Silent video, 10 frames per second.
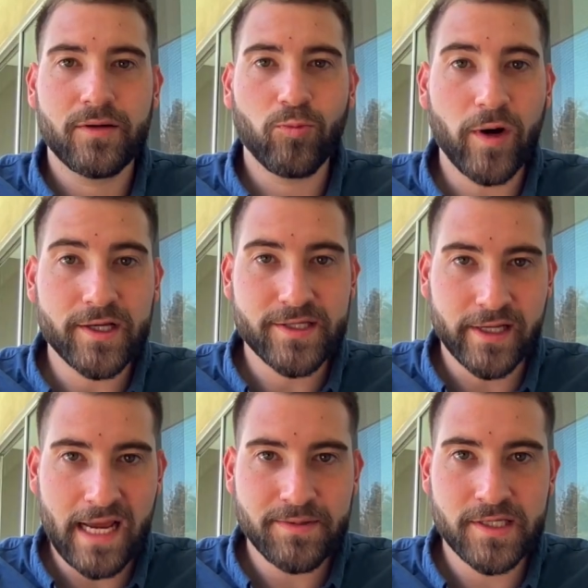When a
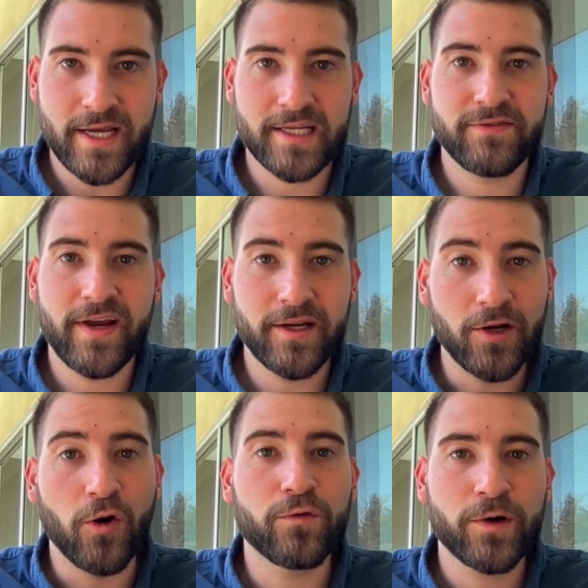synapse is activated
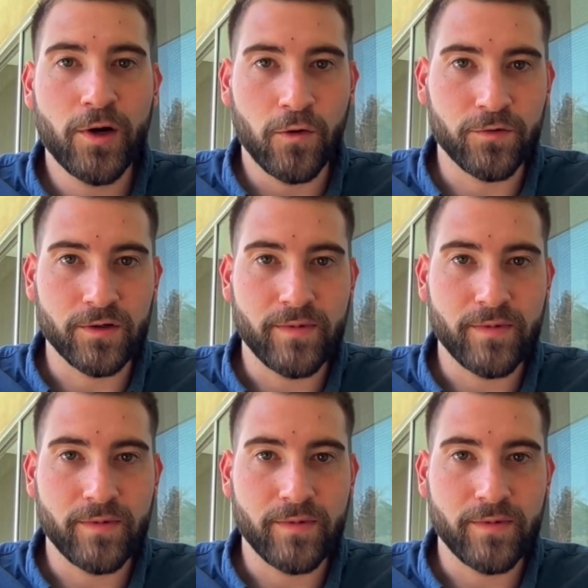over and over,